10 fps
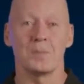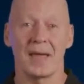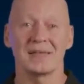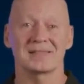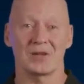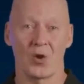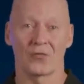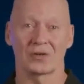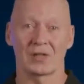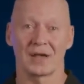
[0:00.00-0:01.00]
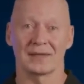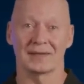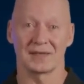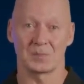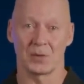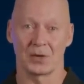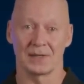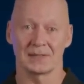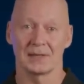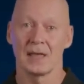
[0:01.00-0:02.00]
best overclocking
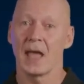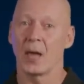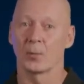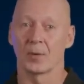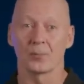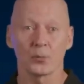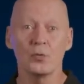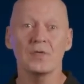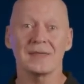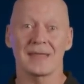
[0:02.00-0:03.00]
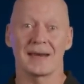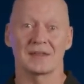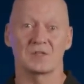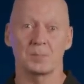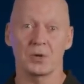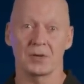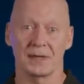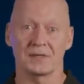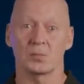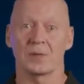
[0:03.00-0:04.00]
experience, and we're improving that
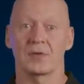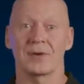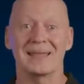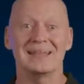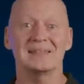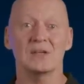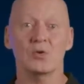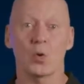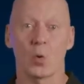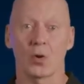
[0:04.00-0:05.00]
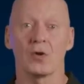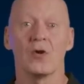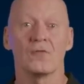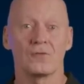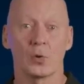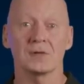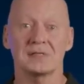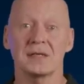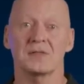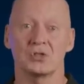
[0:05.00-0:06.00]
experience with our Intel Core
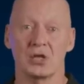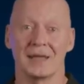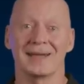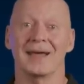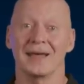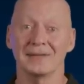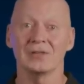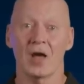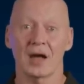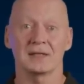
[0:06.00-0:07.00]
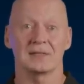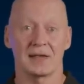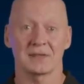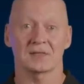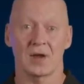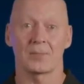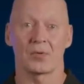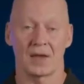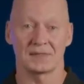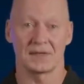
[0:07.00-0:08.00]
14th Gen unlocked desktop
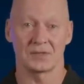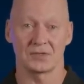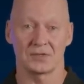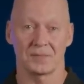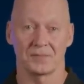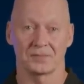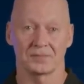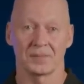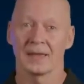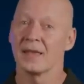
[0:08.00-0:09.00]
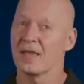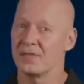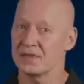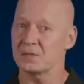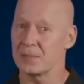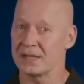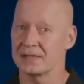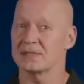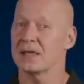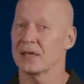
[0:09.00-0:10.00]
processors. This
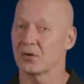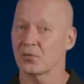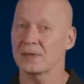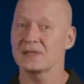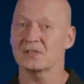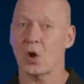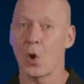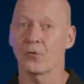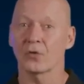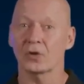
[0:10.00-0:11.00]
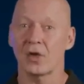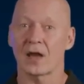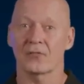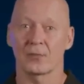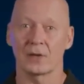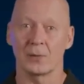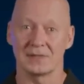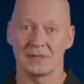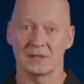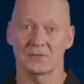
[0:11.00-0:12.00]
means increased overclock
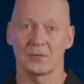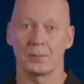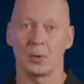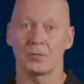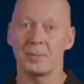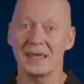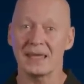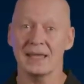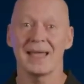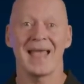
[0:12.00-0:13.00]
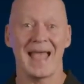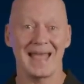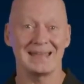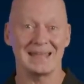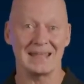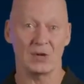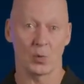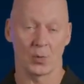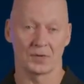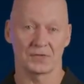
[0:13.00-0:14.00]
frequencies for both P and E
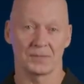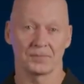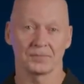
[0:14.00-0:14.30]
cores,